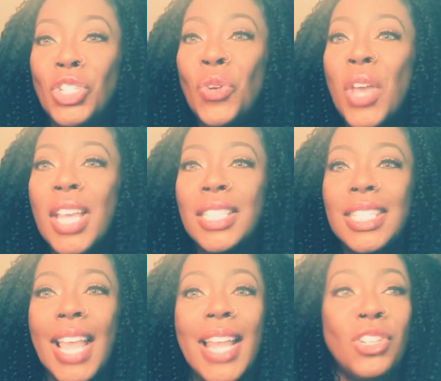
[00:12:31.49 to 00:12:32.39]
You hit
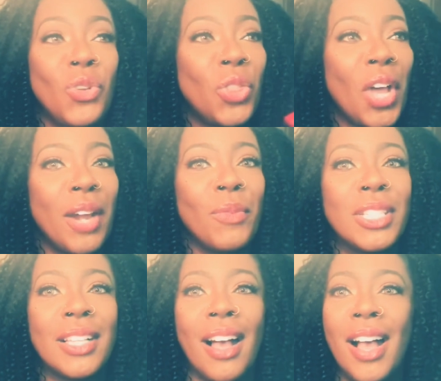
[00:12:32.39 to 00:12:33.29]
send, you thought it
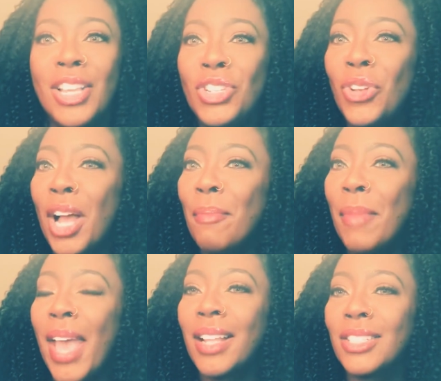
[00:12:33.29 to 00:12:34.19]
was gone, you come
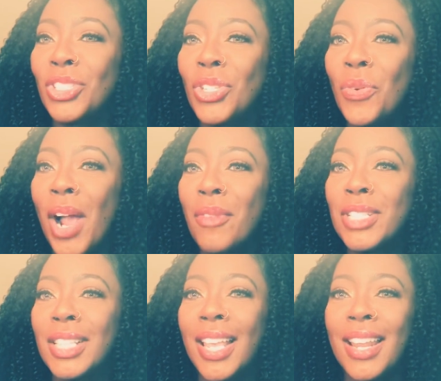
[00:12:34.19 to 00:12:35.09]
back 2
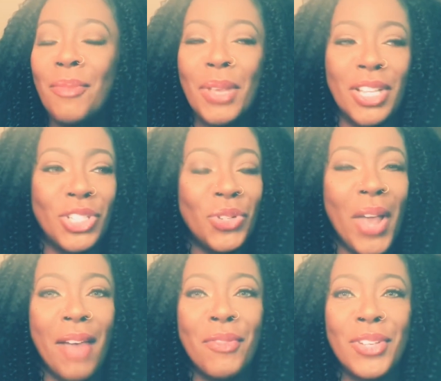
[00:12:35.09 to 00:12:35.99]
hours later because you
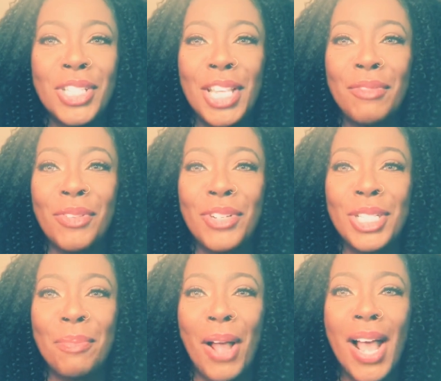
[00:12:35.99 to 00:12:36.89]
haven't received a
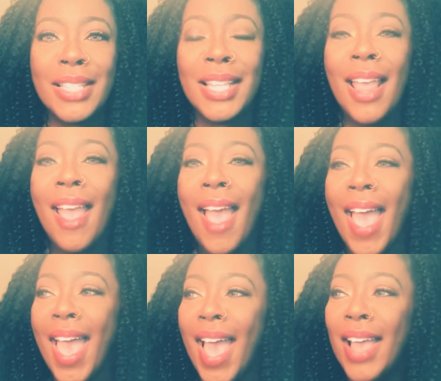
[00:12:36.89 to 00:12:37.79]
response,
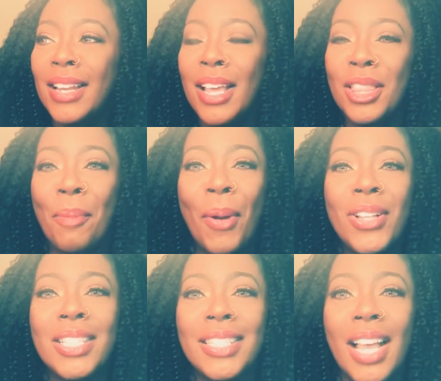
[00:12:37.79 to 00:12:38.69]
and the
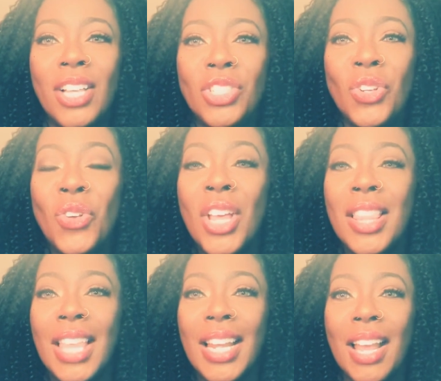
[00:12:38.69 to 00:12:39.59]
person tells you
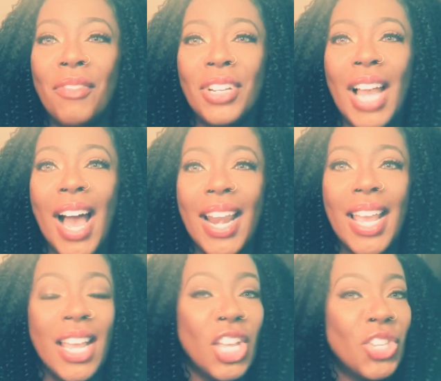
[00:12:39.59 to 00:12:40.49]
they never got
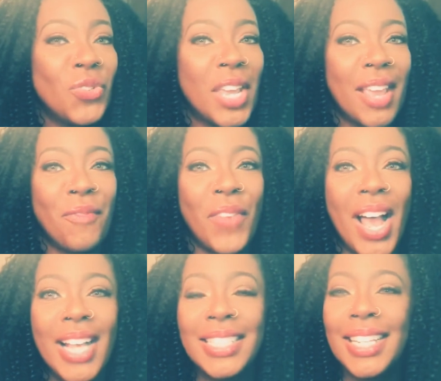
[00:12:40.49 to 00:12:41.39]
it, you can't
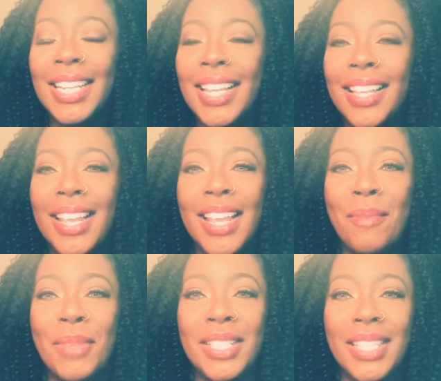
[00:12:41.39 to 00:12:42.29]
find it, it
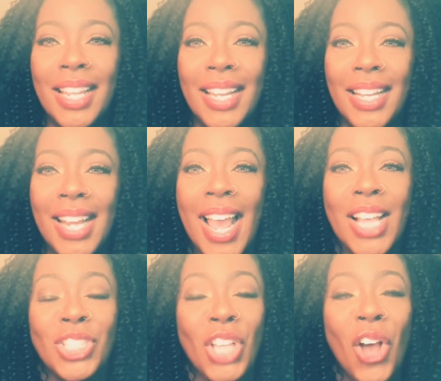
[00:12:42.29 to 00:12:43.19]
can't be sent.
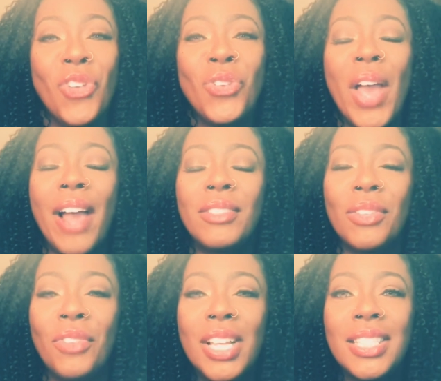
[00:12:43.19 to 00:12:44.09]
So you have to
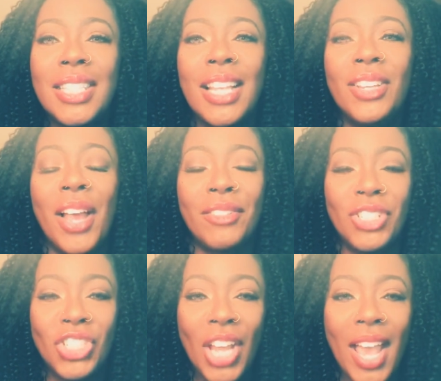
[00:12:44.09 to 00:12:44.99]
resend, you have
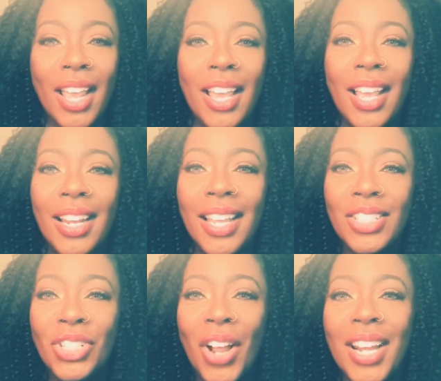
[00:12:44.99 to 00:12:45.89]
to check
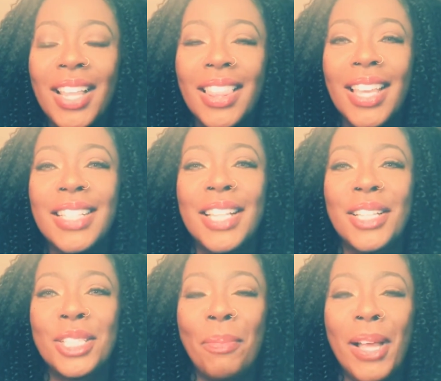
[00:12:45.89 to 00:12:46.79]
electronic things,
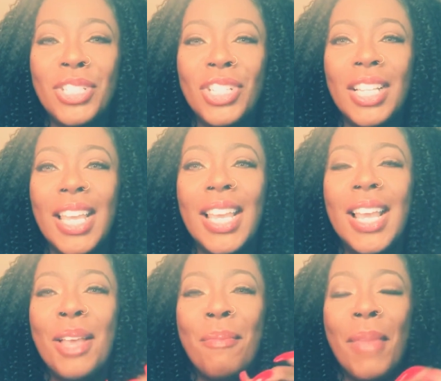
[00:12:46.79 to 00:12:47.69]
especially
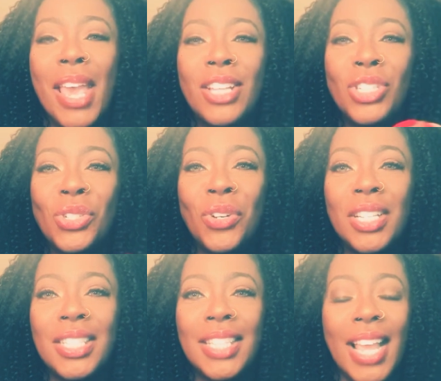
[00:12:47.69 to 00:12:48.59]
make sure
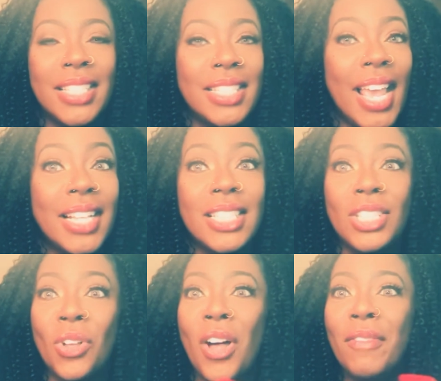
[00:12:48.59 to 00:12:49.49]
it's sent.
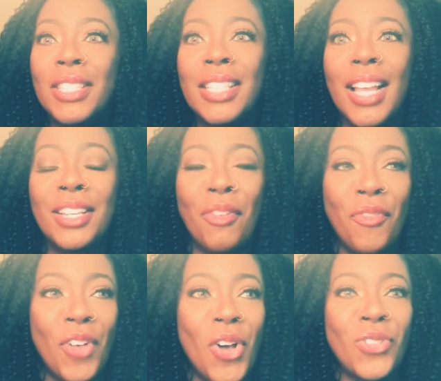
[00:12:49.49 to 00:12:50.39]
Texts, all of a sudden your
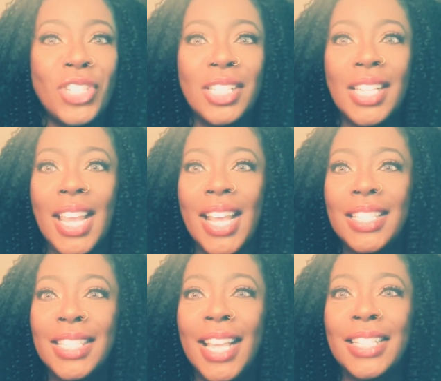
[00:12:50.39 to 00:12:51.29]
phone just
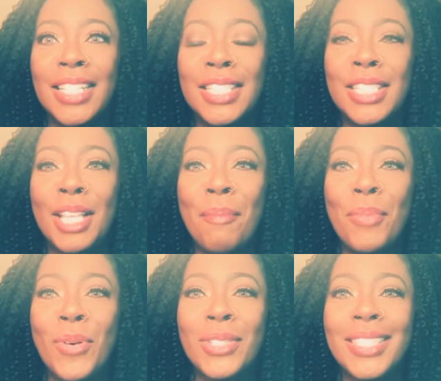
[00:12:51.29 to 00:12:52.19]
can't send a
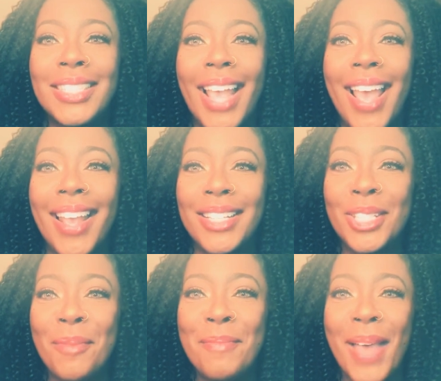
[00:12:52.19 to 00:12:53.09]
simple
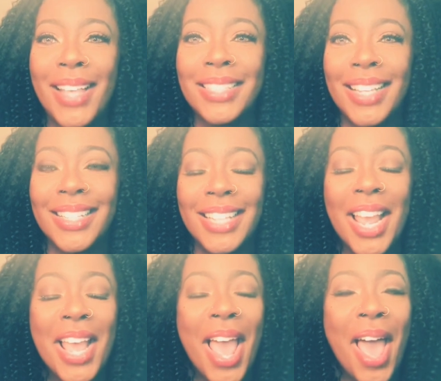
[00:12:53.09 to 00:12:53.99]
text message.
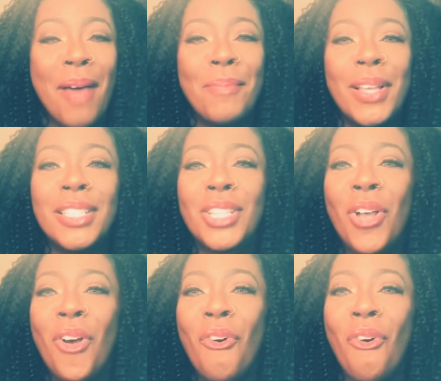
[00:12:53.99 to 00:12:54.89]
Happens
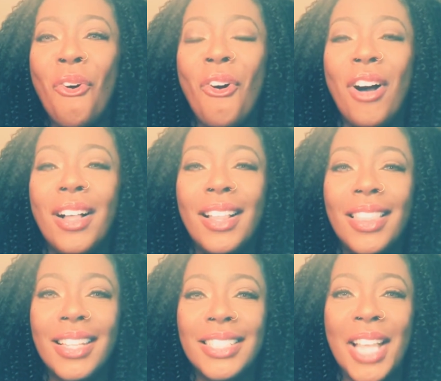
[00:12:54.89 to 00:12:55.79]

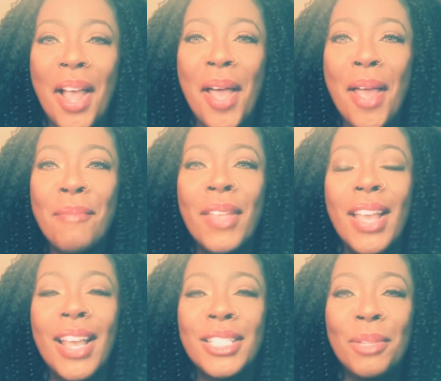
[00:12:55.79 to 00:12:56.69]
all the time,
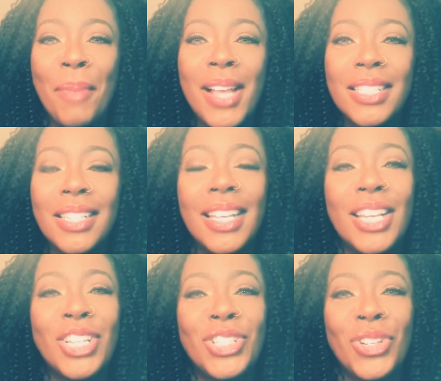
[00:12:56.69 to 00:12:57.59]

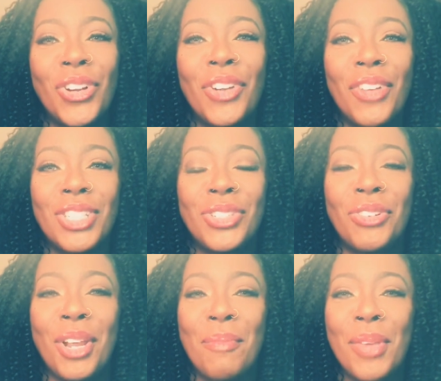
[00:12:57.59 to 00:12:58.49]
especially during
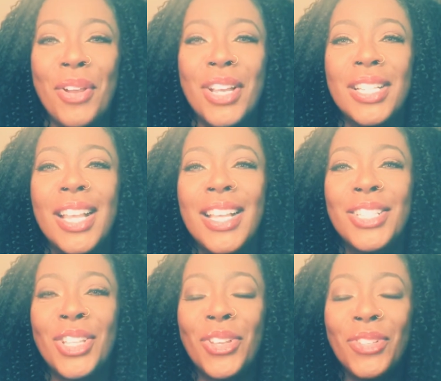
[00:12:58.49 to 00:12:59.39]
retrograde period.
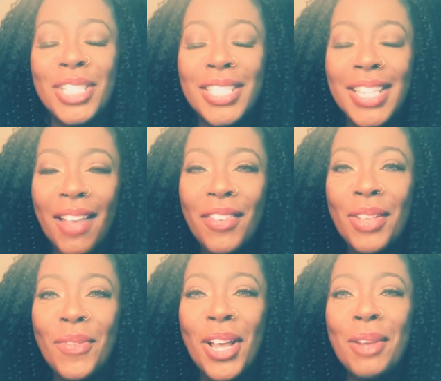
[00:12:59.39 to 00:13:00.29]
So you
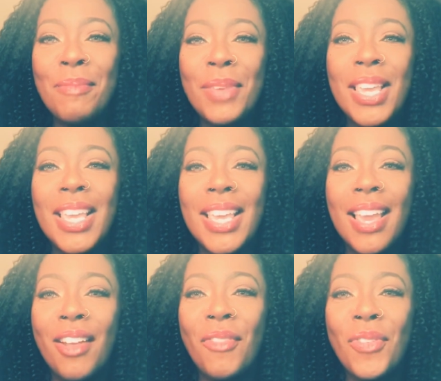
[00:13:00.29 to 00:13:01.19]
definitely want to be
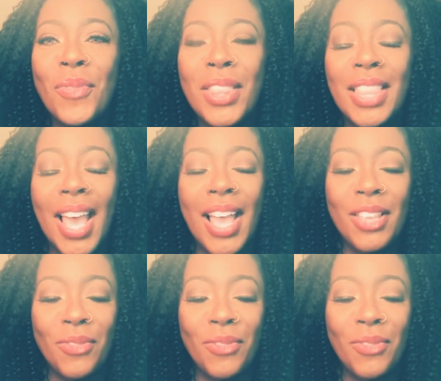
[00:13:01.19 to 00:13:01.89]
careful with that.